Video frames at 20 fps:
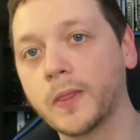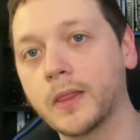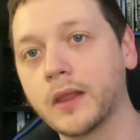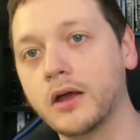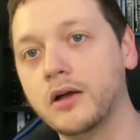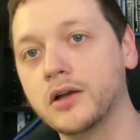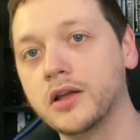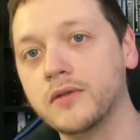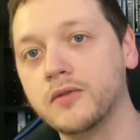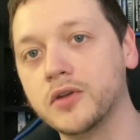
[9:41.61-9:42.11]

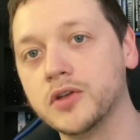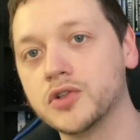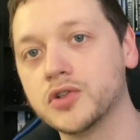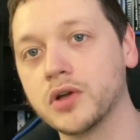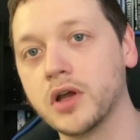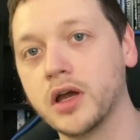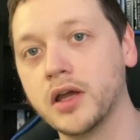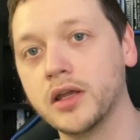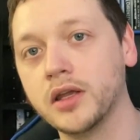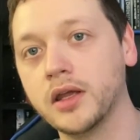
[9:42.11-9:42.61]
I'll give it a
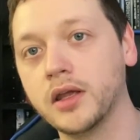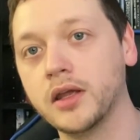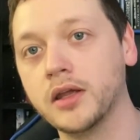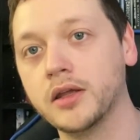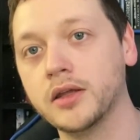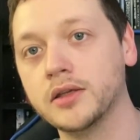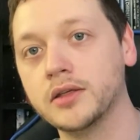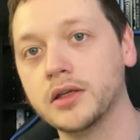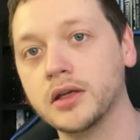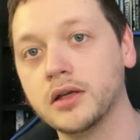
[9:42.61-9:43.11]
try,
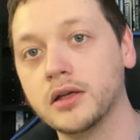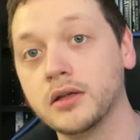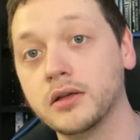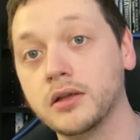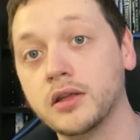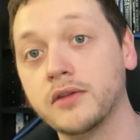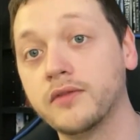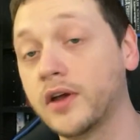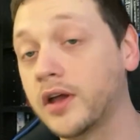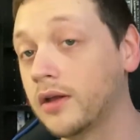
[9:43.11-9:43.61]
and
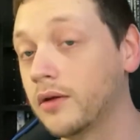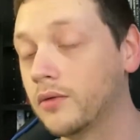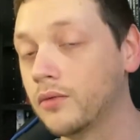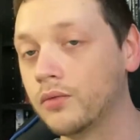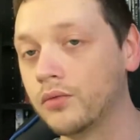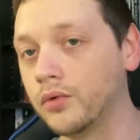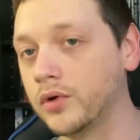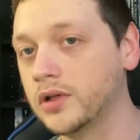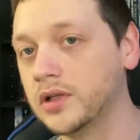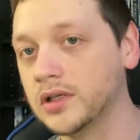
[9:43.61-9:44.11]
if I
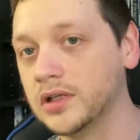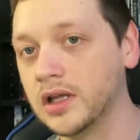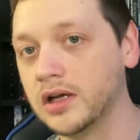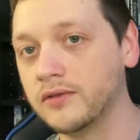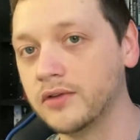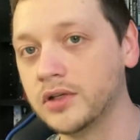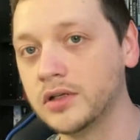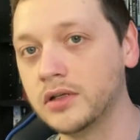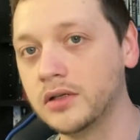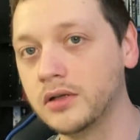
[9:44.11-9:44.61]
really love
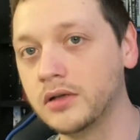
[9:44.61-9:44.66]
it,